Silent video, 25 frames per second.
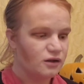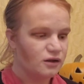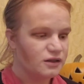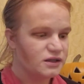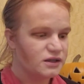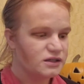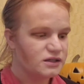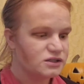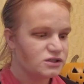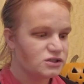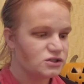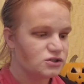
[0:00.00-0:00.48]

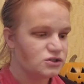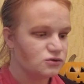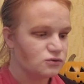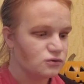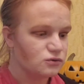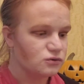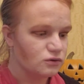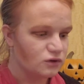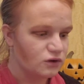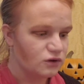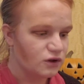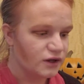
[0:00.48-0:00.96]
these
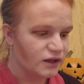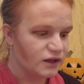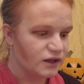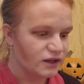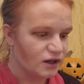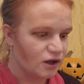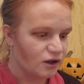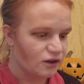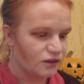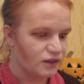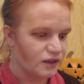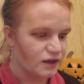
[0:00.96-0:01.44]
jewels, look at
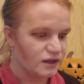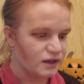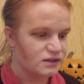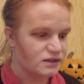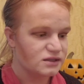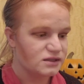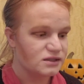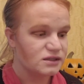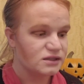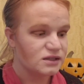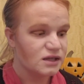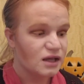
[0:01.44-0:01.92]
all
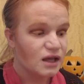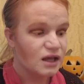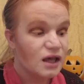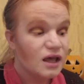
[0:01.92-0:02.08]
this.